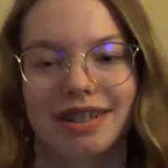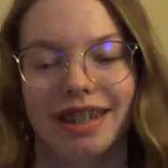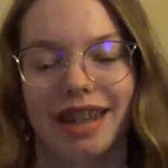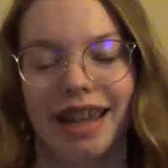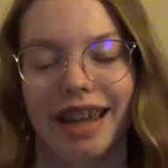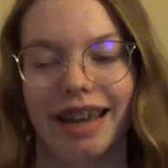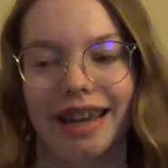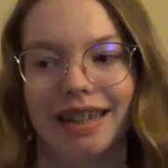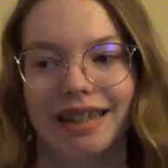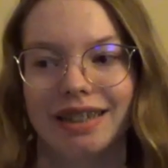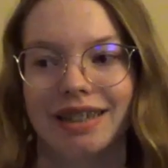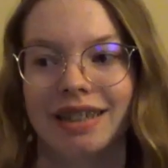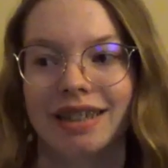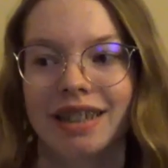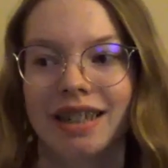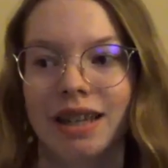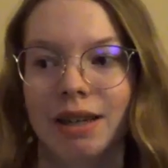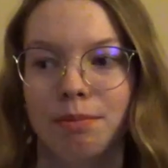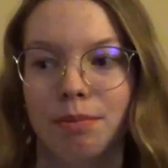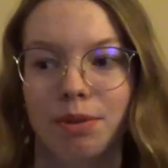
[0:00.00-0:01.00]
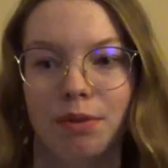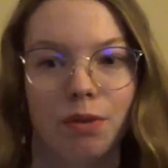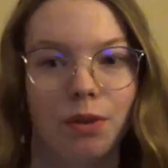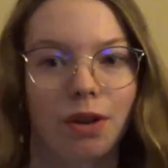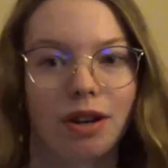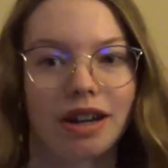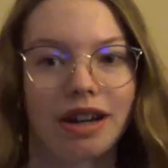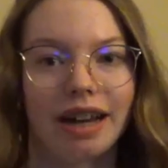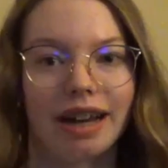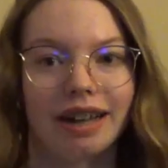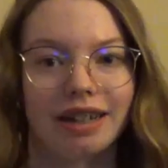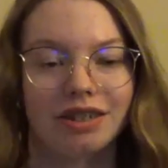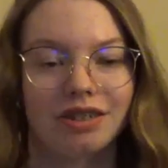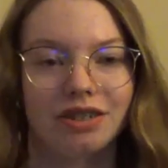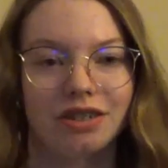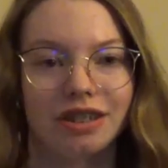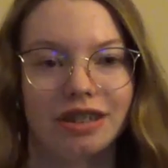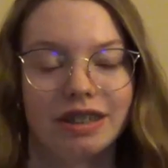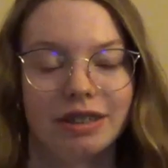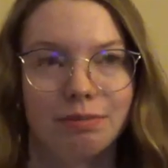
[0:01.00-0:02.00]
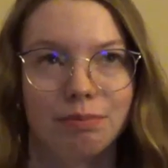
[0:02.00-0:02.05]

can before I actually